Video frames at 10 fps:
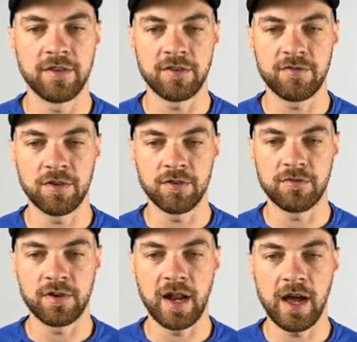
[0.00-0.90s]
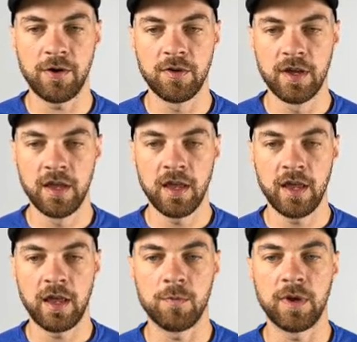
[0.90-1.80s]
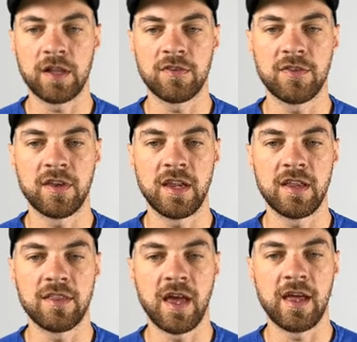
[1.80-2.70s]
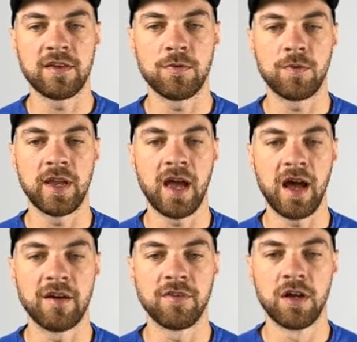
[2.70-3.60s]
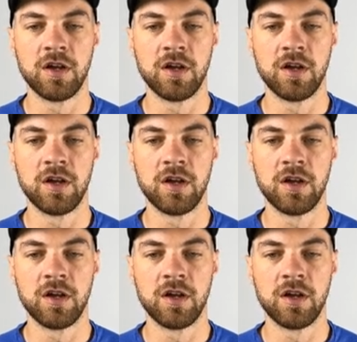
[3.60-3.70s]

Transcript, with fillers: this field for now and we can see that we have